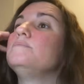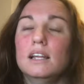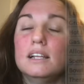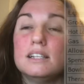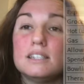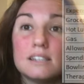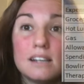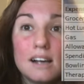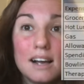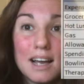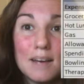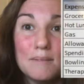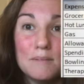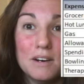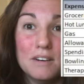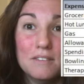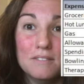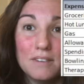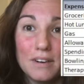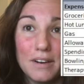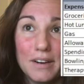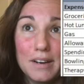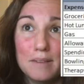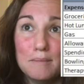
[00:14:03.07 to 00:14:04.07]
Let's talk about
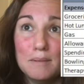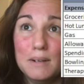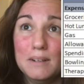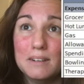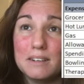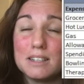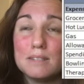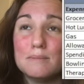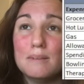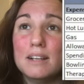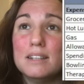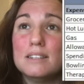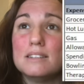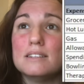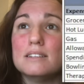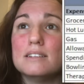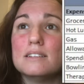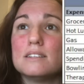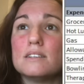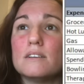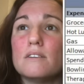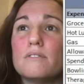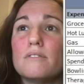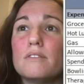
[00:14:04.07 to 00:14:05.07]
variable
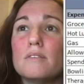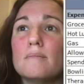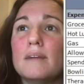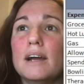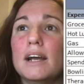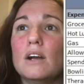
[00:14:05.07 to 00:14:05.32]
expenses. For my